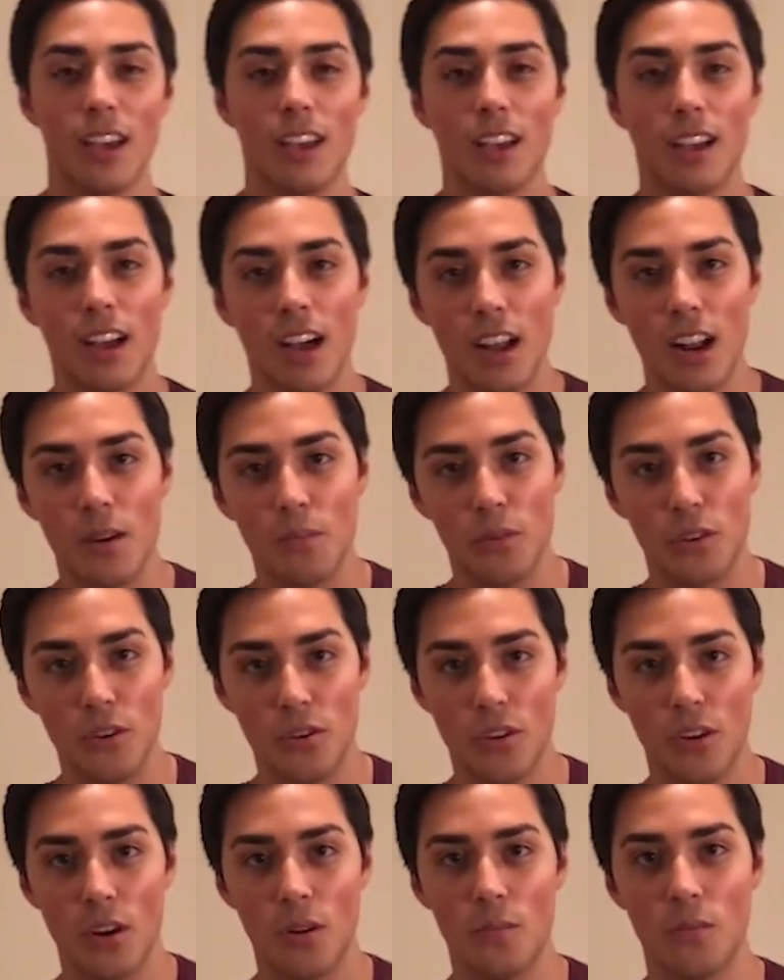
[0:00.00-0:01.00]
cut up
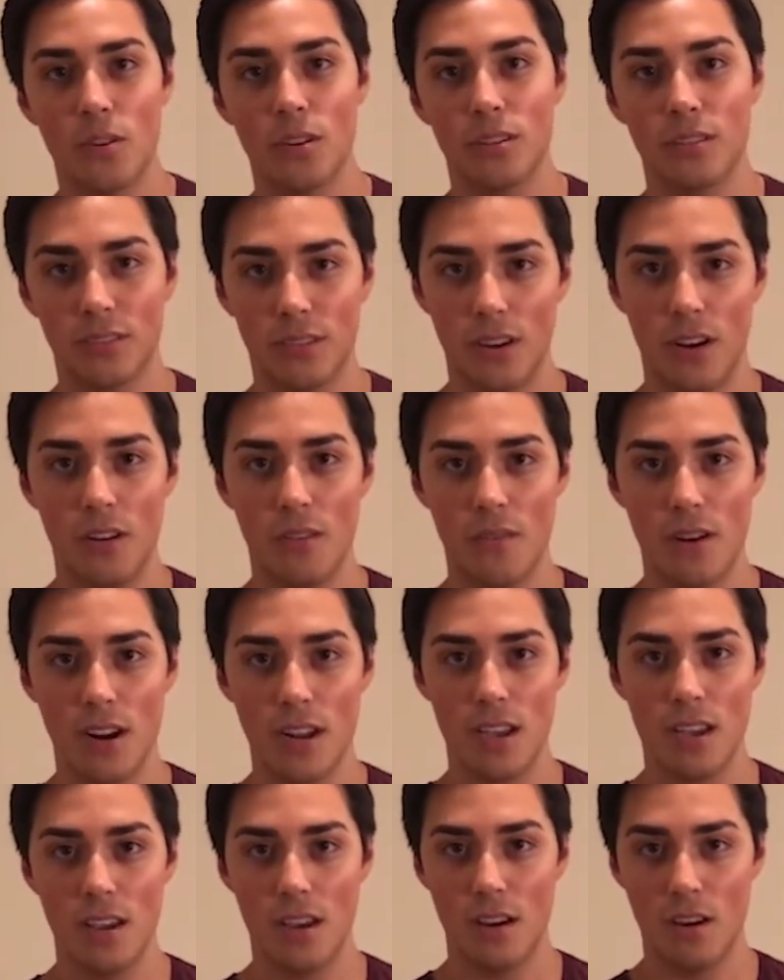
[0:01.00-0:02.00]
cucumbers already
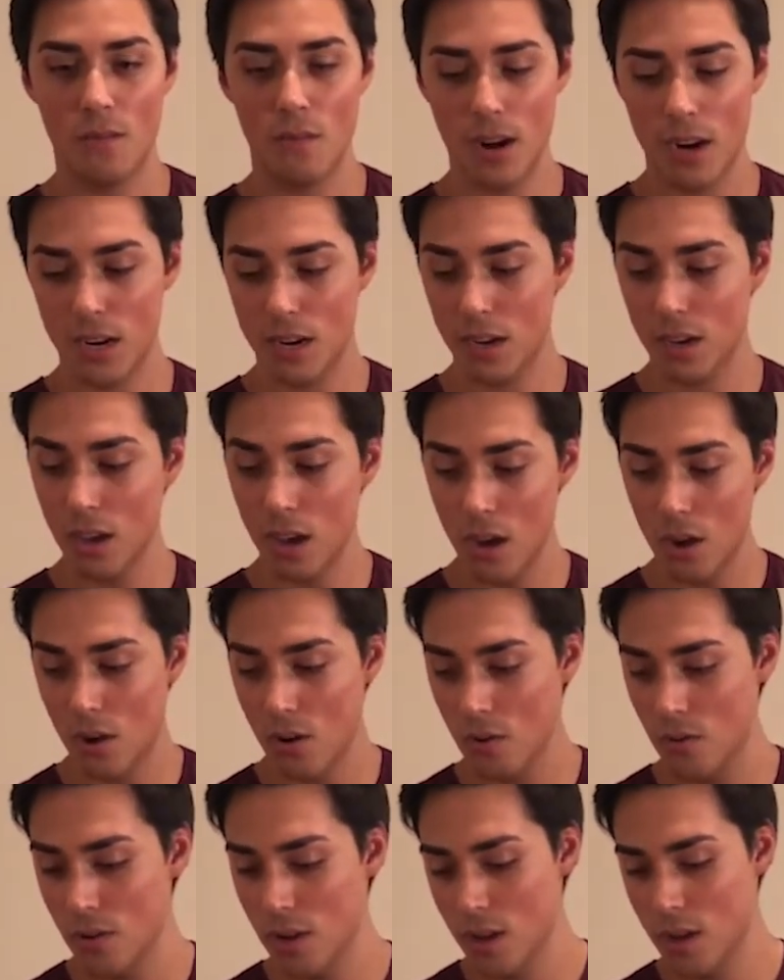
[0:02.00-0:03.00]
here, ready to
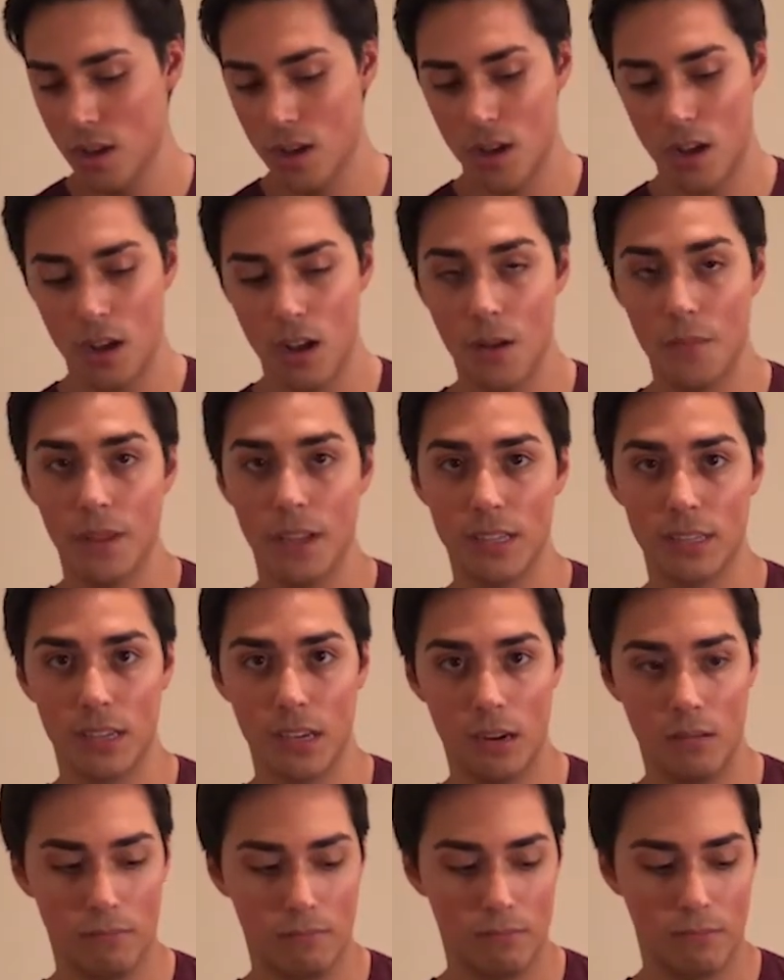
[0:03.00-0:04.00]
go. That's gonna